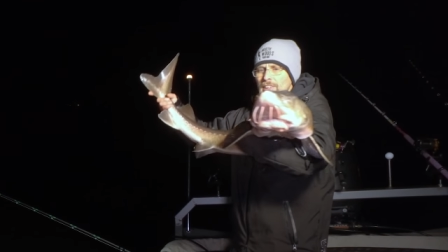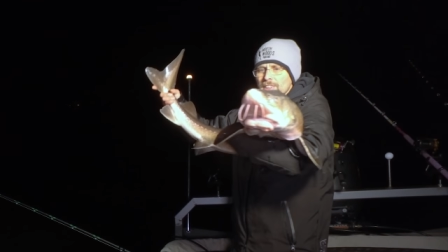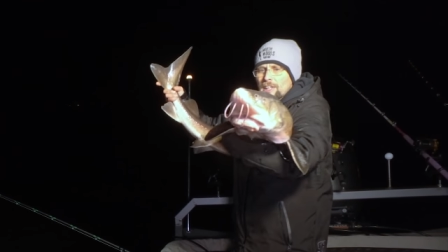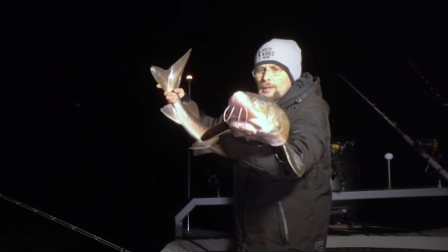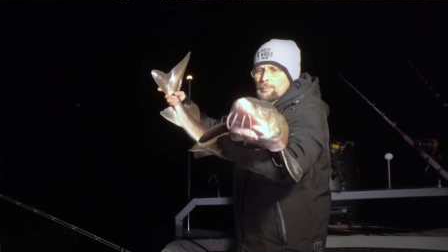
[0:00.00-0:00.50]
gonna
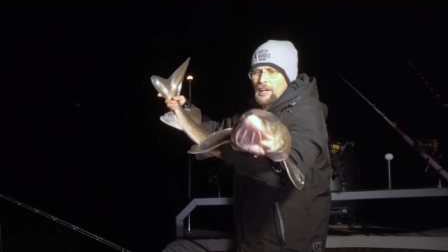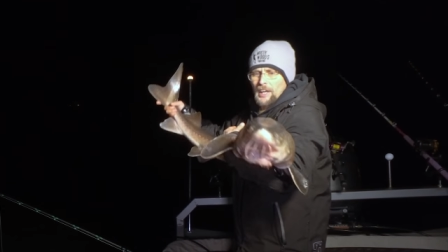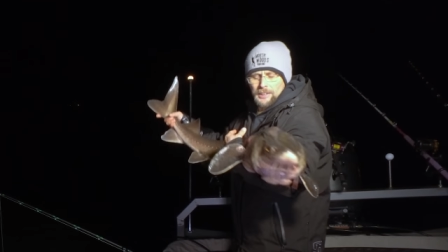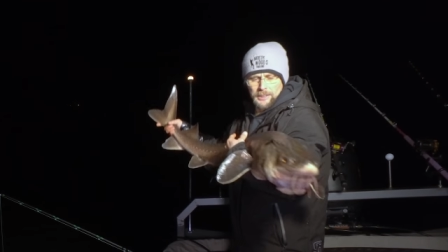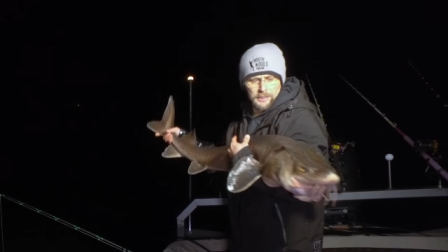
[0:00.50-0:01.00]
get this guy
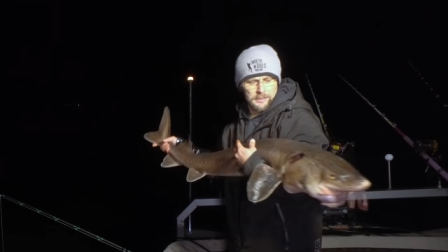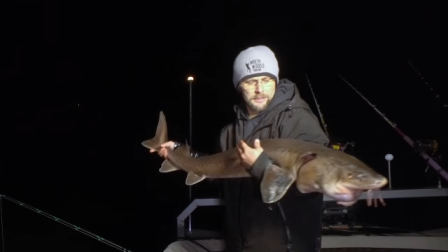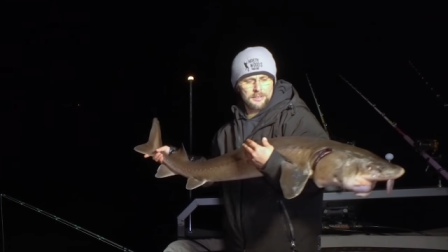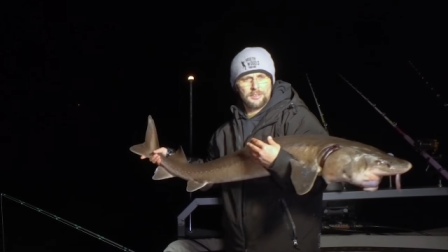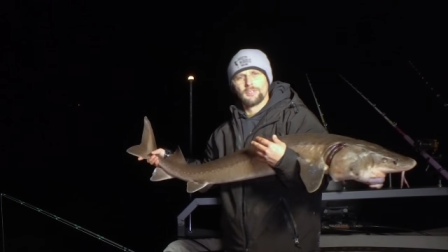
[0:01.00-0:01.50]
back.
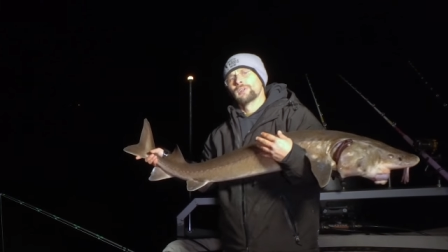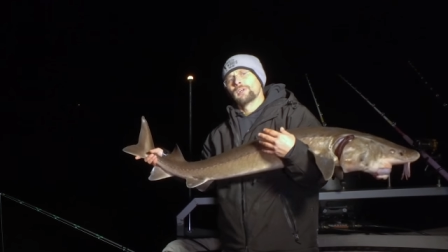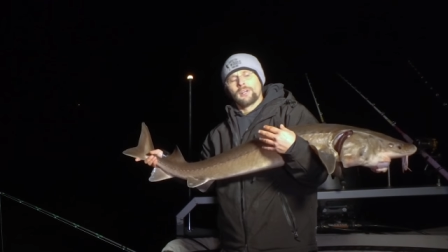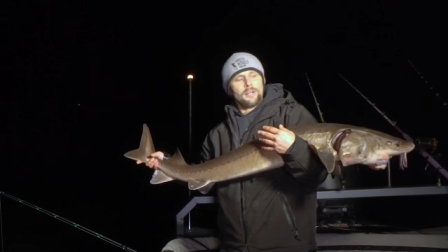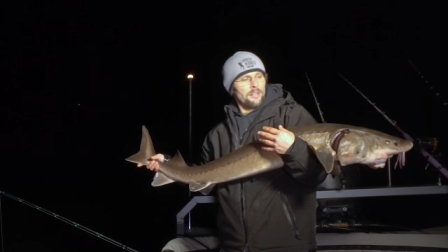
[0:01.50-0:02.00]

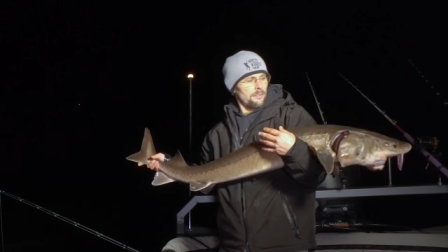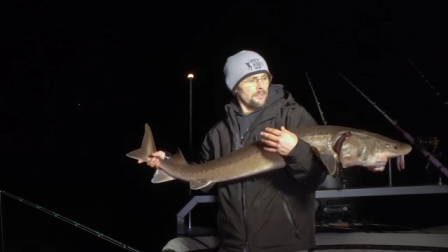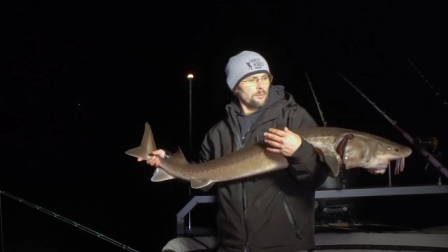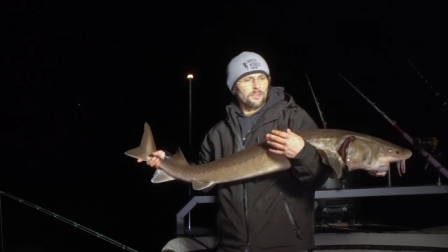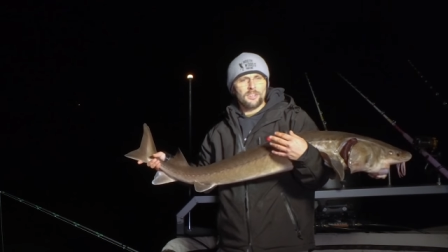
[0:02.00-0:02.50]

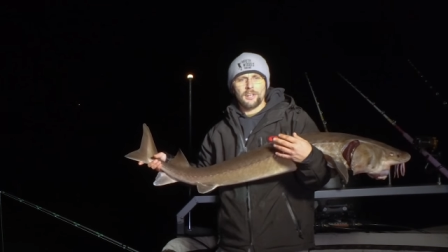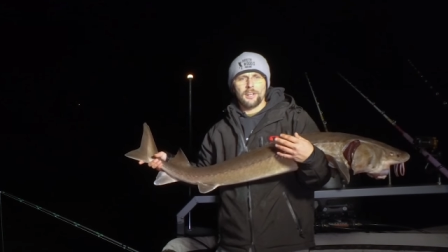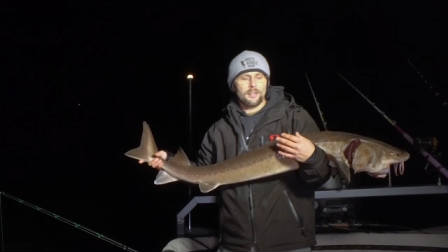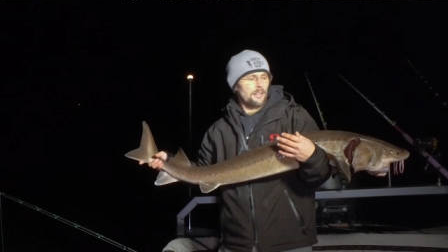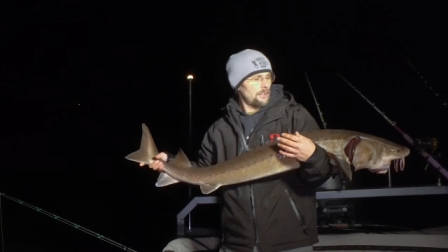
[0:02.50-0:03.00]
I think we're gonna
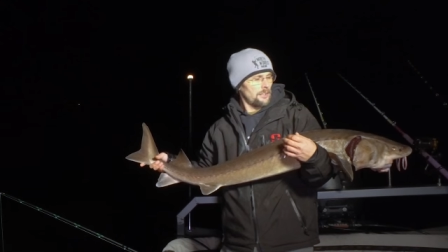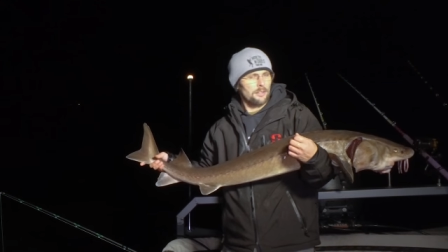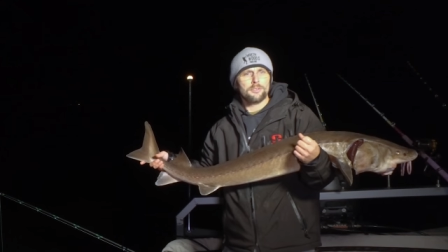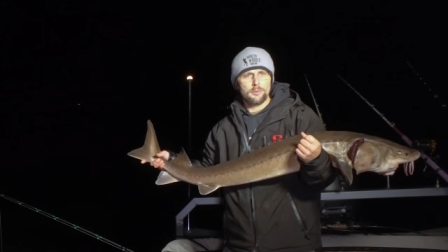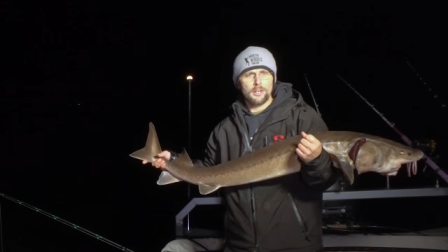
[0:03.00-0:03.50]
head out of
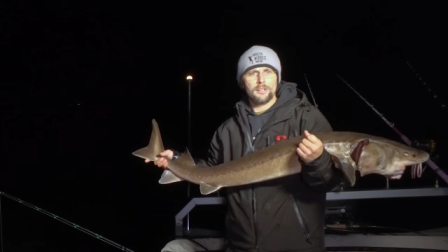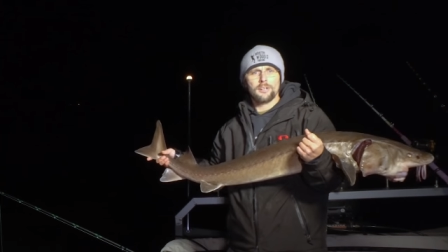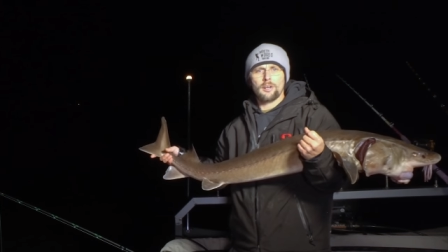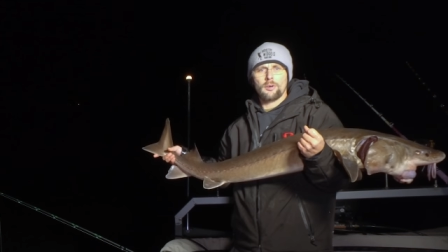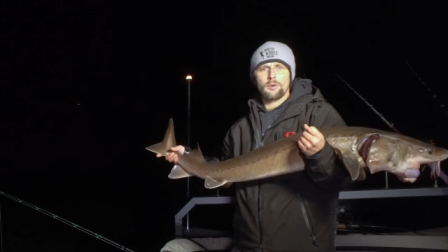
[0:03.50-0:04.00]
here. You
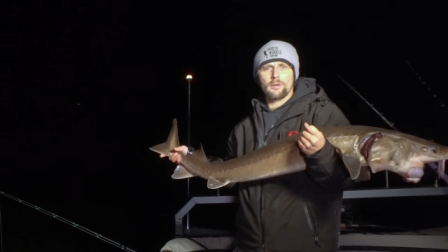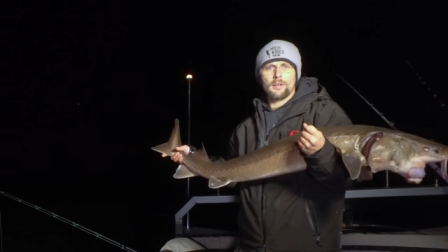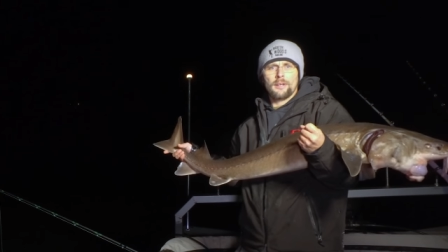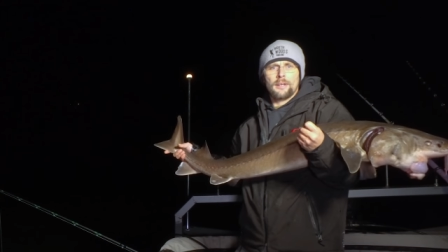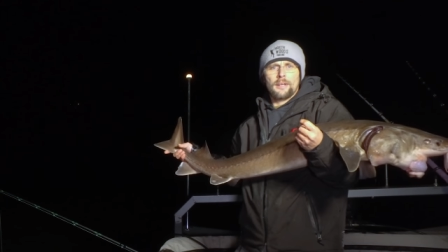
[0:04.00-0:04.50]
ready to go?
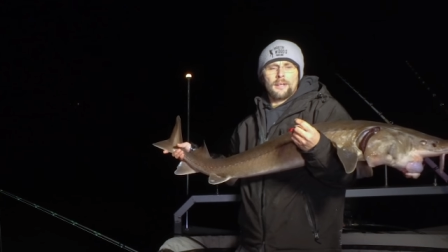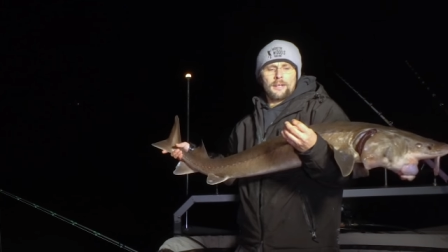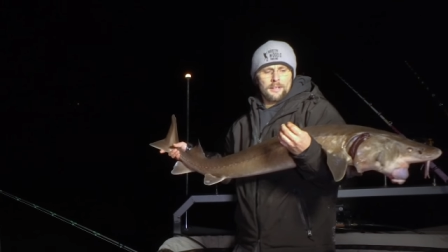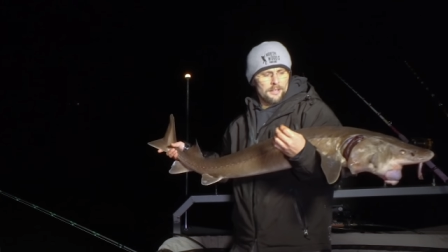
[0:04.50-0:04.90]
Ready.